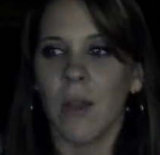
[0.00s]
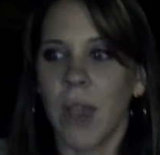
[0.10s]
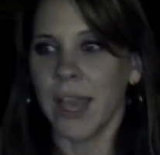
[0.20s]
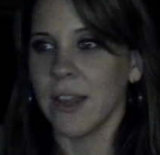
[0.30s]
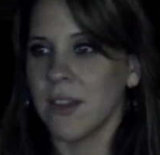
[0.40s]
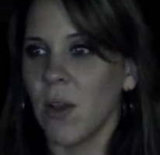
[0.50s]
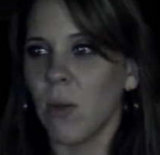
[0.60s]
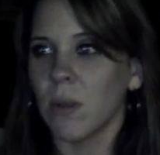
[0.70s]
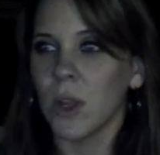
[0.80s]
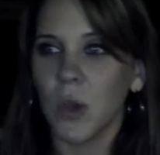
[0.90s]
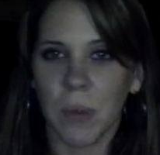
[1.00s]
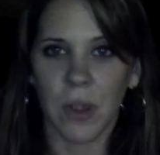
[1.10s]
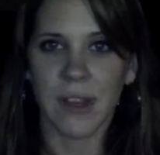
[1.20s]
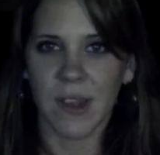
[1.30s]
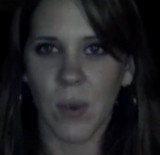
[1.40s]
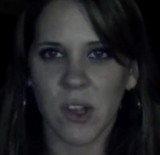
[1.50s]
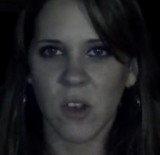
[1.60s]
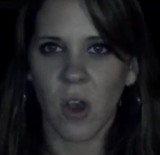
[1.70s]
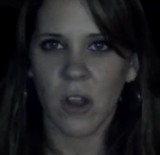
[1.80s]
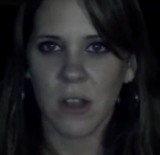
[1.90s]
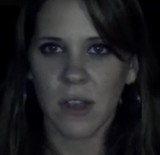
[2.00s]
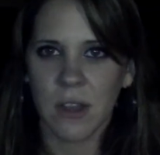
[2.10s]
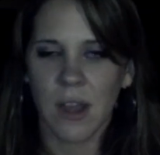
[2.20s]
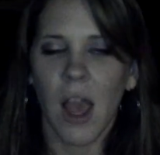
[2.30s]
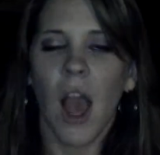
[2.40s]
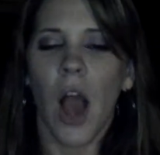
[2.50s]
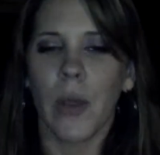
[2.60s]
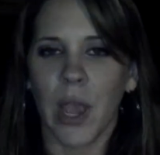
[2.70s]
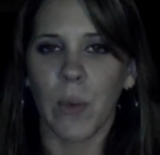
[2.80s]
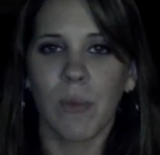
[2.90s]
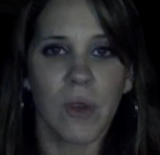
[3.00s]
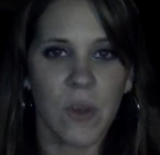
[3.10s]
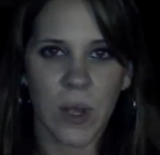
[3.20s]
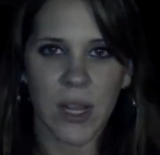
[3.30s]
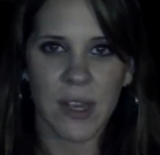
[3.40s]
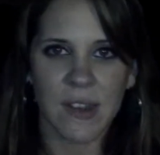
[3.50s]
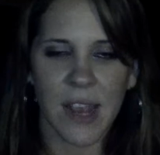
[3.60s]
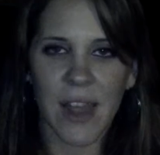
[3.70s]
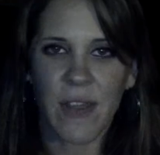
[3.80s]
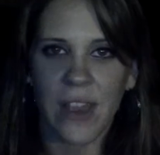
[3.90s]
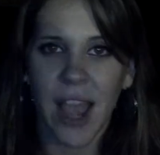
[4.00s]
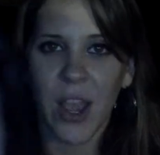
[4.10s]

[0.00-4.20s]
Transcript: okay, so Looper, is that what it's called? Yes. okay, with Bruce Willis and the guy